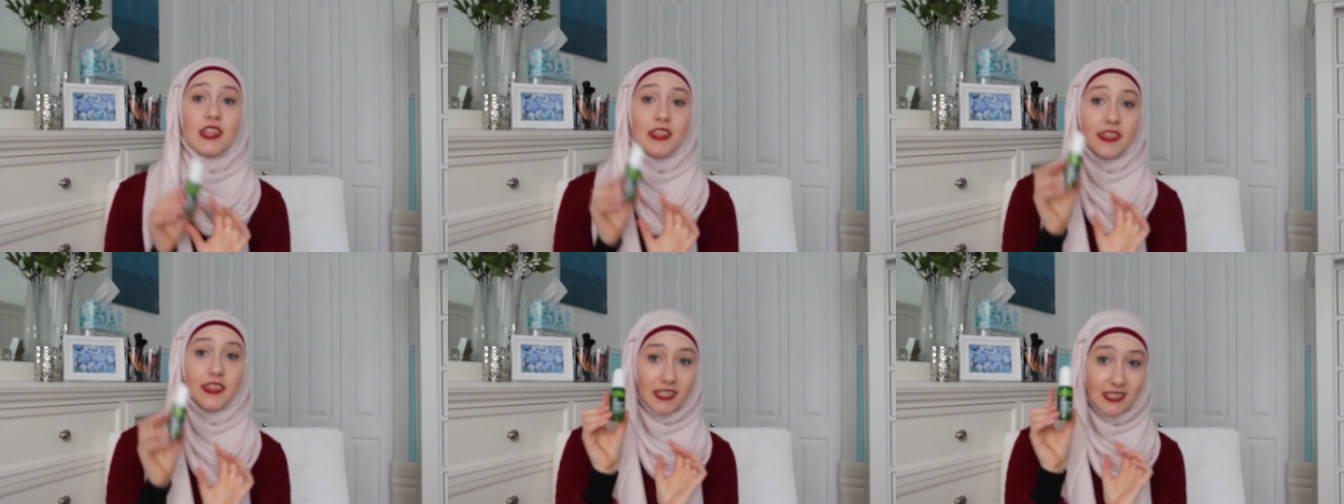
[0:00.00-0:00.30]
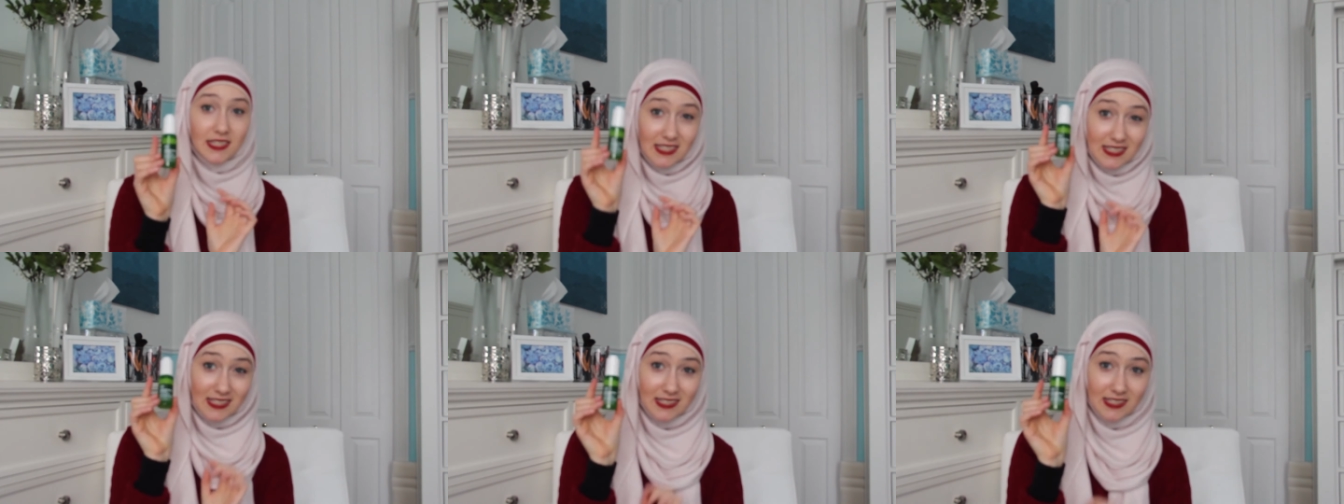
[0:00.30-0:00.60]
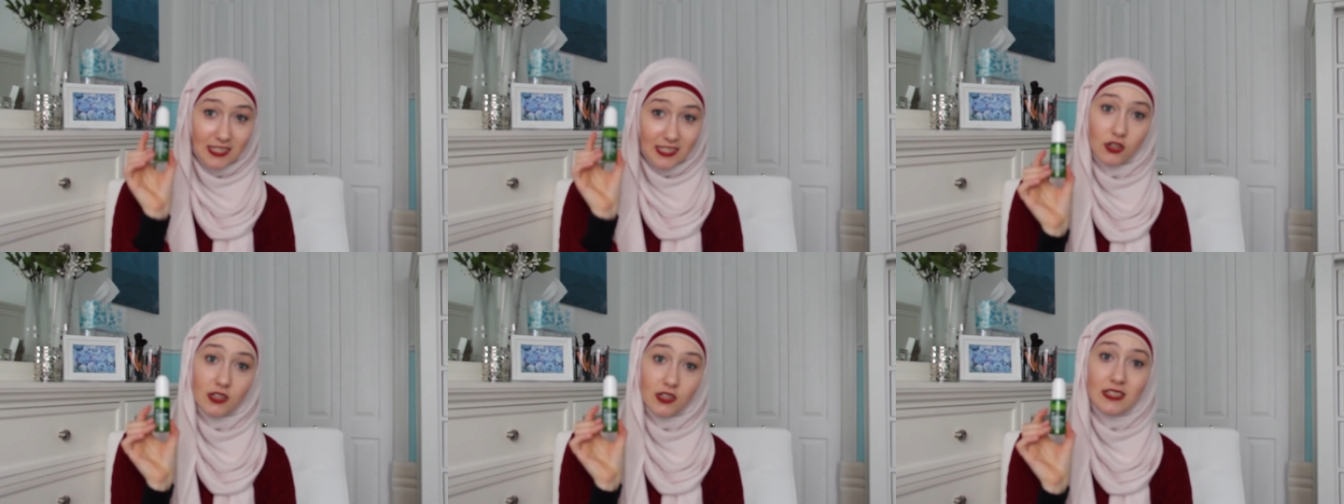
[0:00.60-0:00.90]
this is
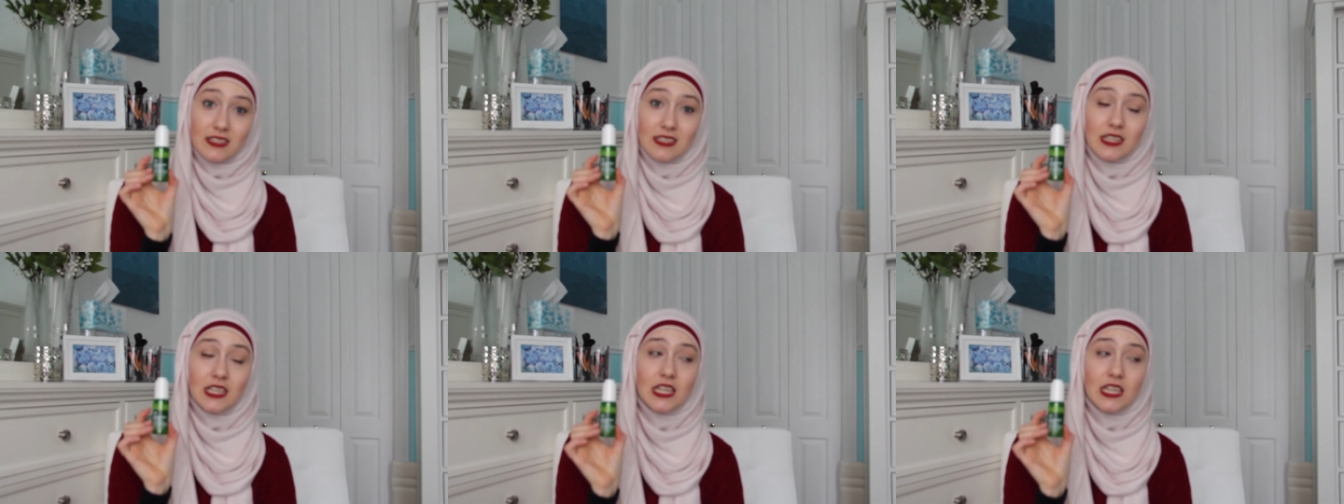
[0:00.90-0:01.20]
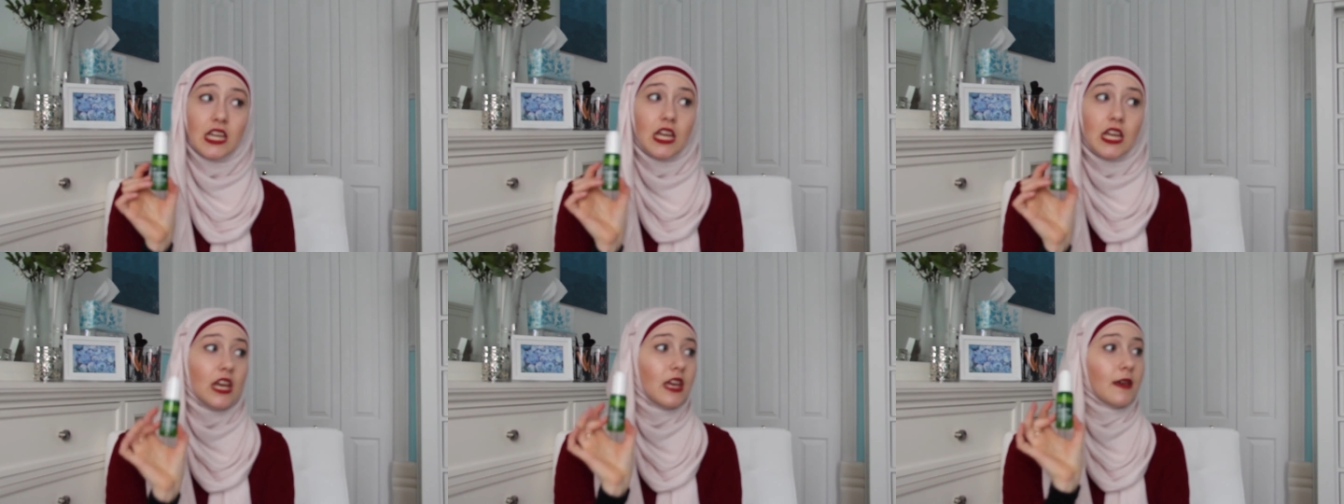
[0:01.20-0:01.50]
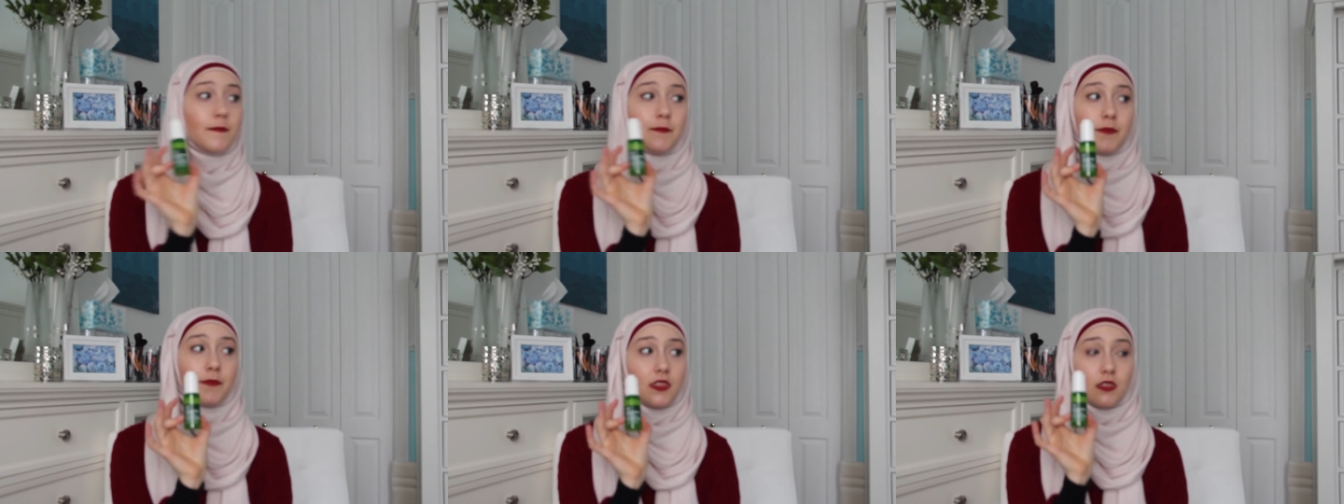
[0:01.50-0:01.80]
seriously
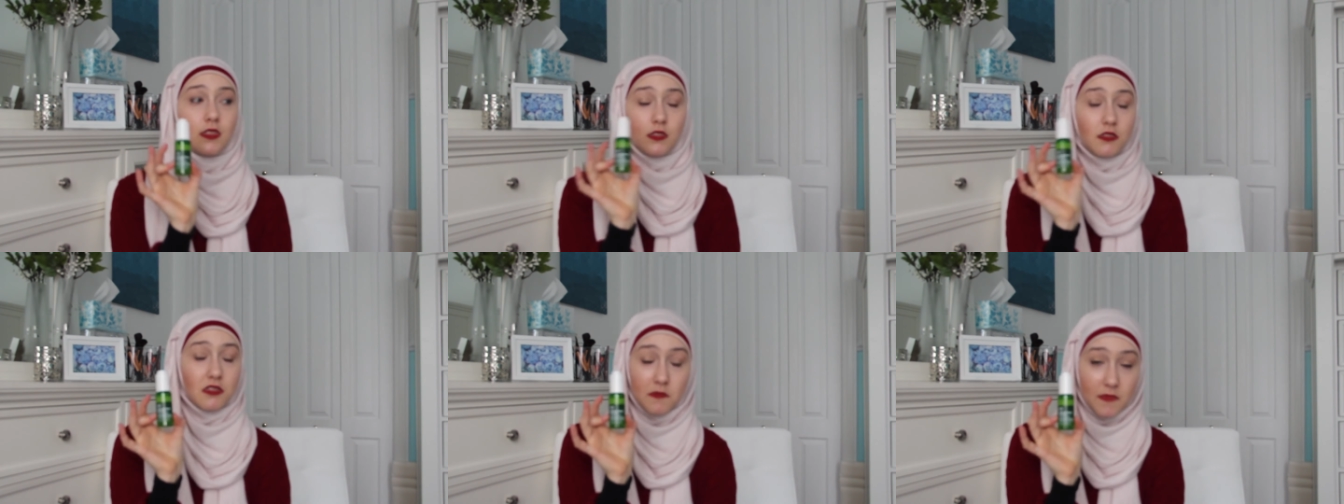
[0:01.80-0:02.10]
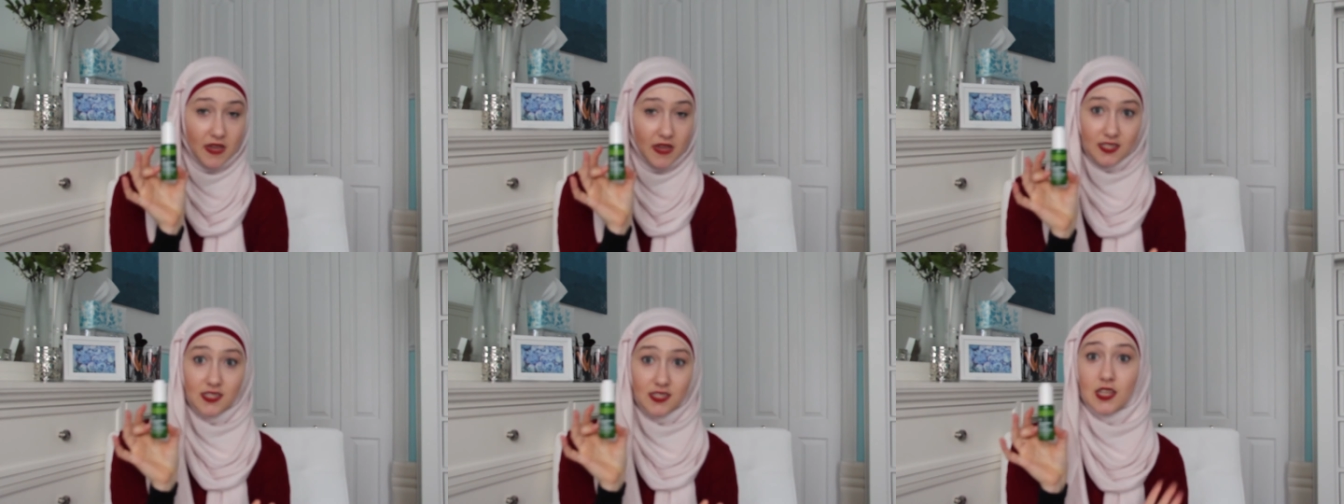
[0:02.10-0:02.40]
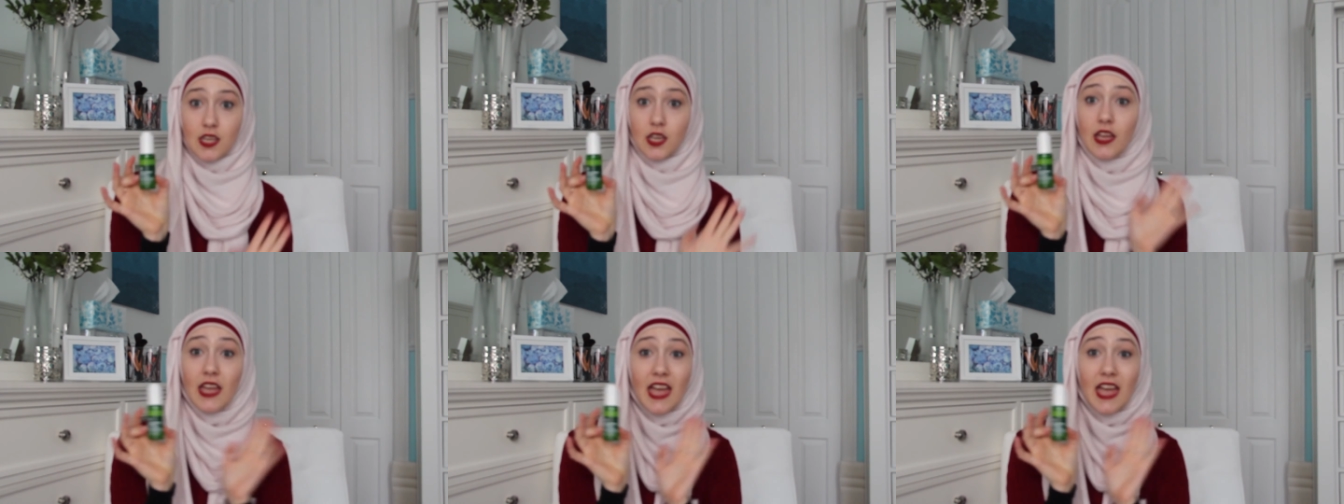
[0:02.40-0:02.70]
the best
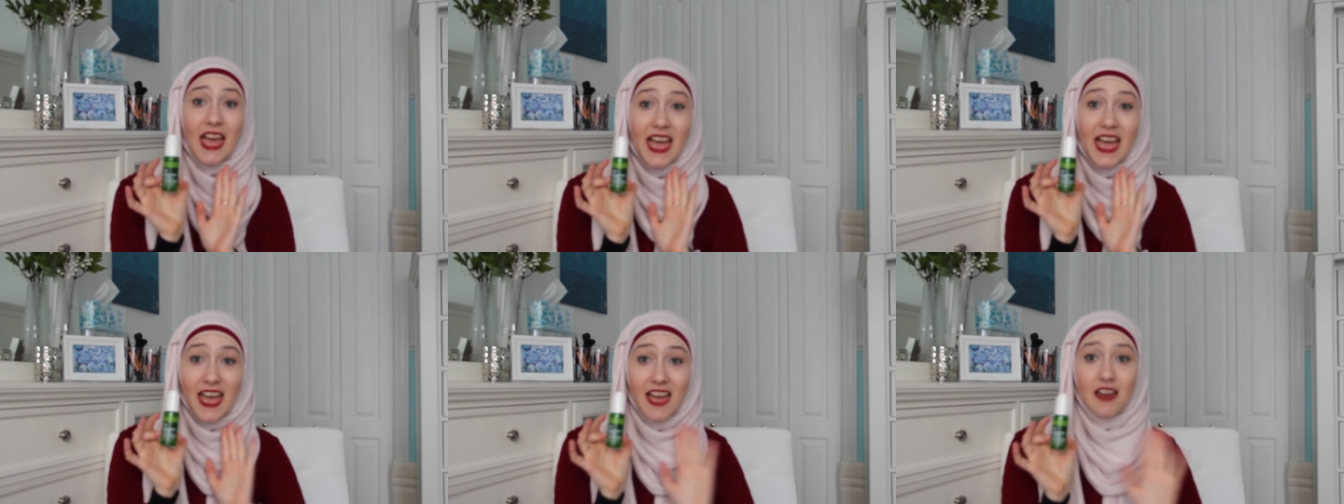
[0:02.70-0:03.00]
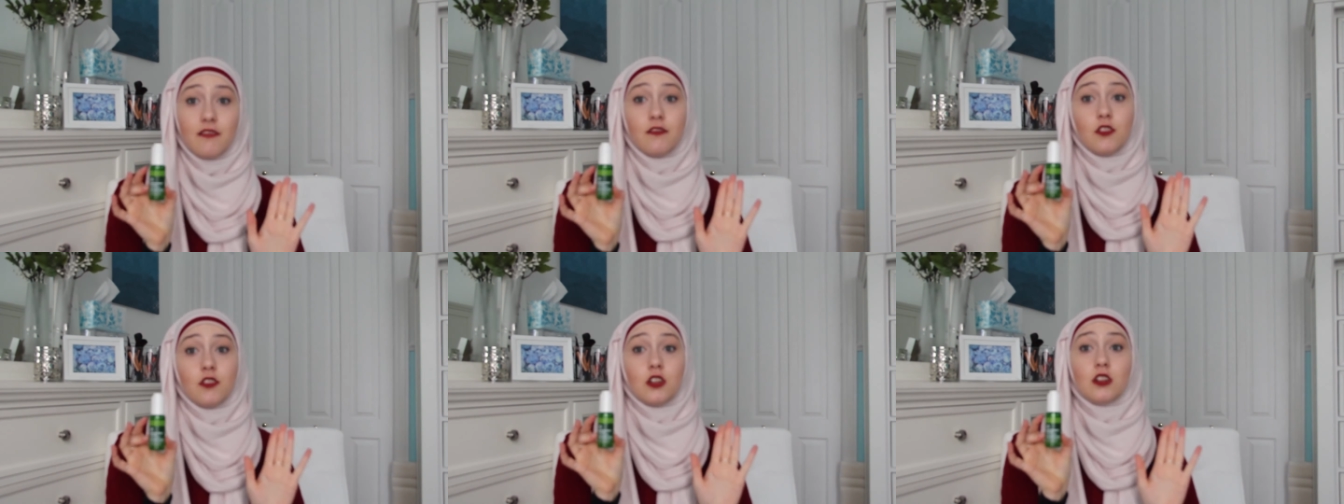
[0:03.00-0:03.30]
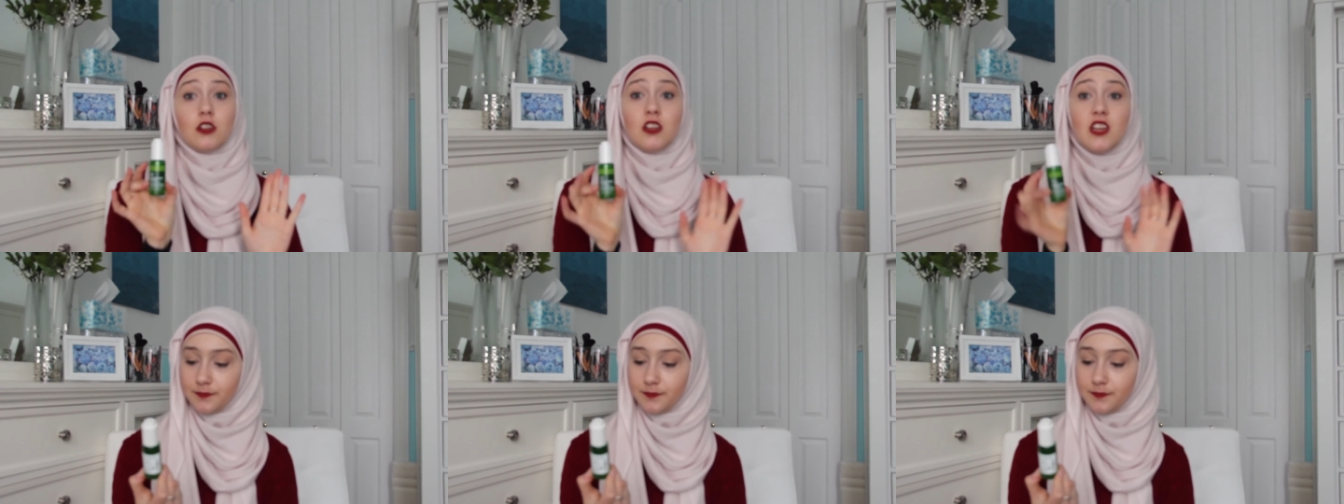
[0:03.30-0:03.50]
thing ever.